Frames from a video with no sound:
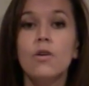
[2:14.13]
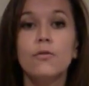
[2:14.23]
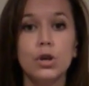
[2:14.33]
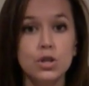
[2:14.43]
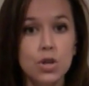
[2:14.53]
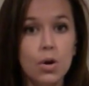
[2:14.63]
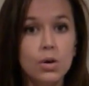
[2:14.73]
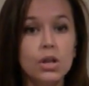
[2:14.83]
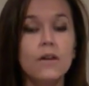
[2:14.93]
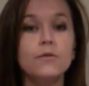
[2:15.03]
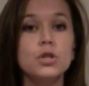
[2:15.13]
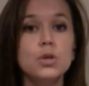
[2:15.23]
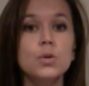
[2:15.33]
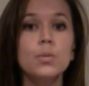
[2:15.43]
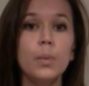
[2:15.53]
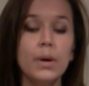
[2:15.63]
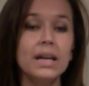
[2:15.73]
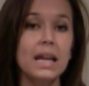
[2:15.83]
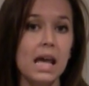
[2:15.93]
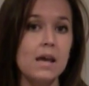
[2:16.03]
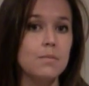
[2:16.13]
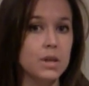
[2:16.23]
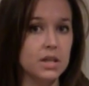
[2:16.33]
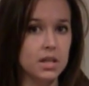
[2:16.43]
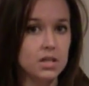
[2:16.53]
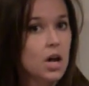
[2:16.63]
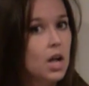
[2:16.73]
for a total of $2.8 million.